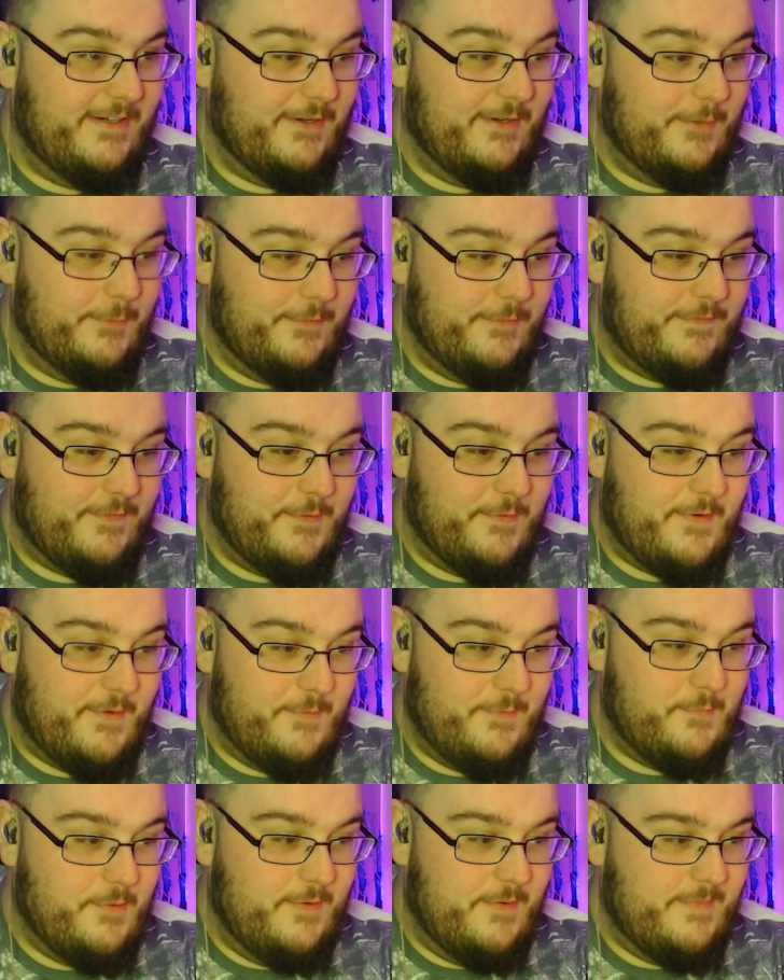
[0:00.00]
All for a
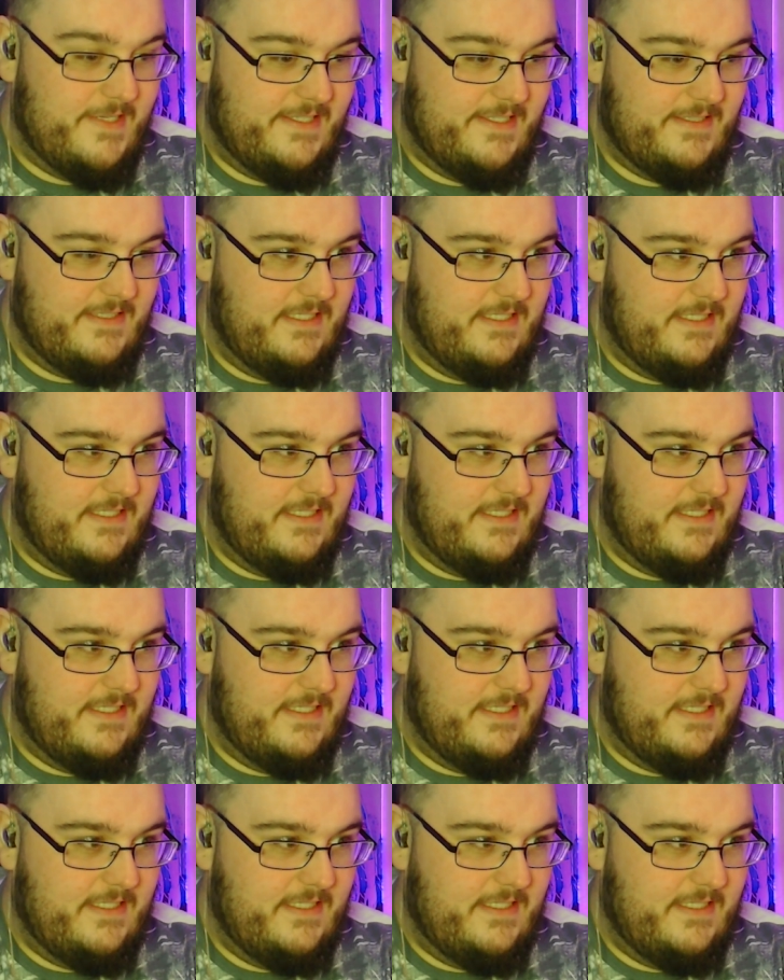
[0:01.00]
woman?